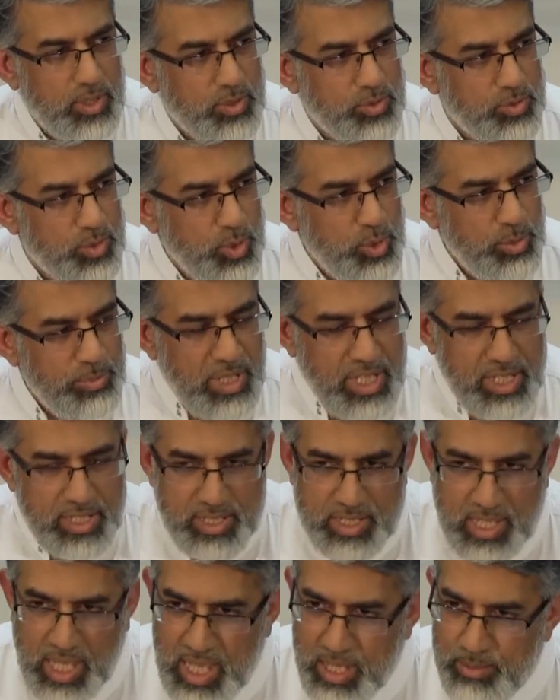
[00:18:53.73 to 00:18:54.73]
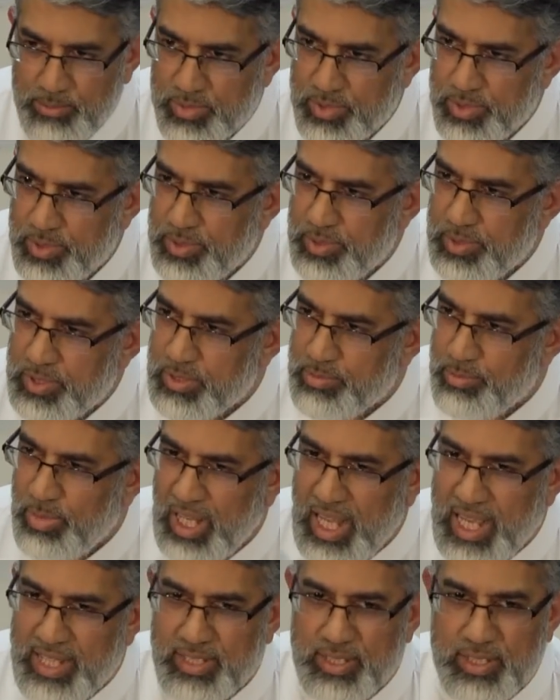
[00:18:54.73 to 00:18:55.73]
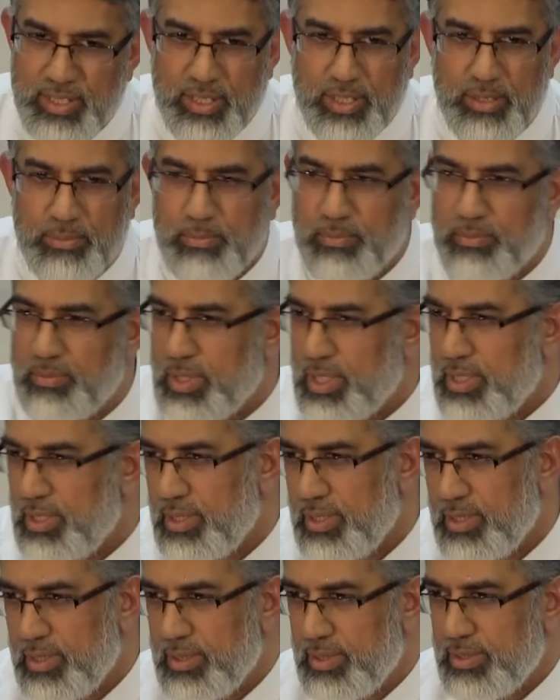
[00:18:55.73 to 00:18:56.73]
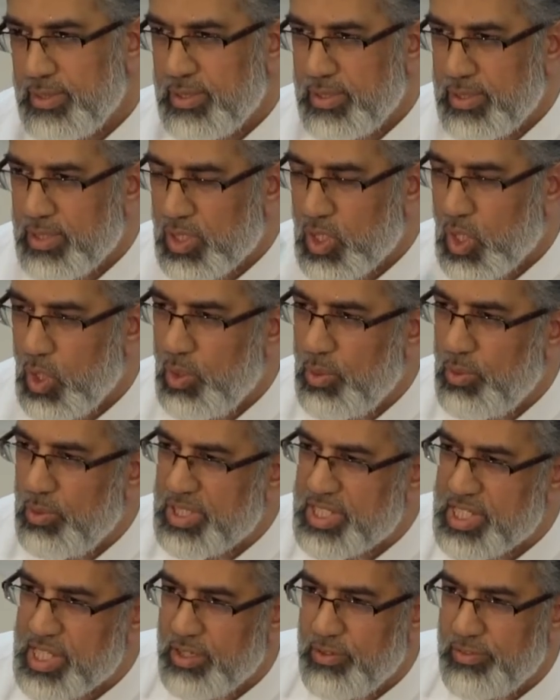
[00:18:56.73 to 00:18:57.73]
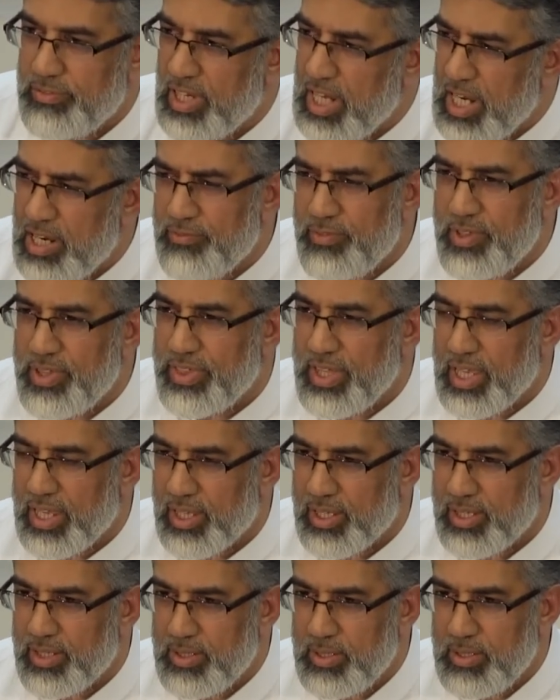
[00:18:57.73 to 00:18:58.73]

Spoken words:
rubies, emeralds, platinum, gold, silver, everything.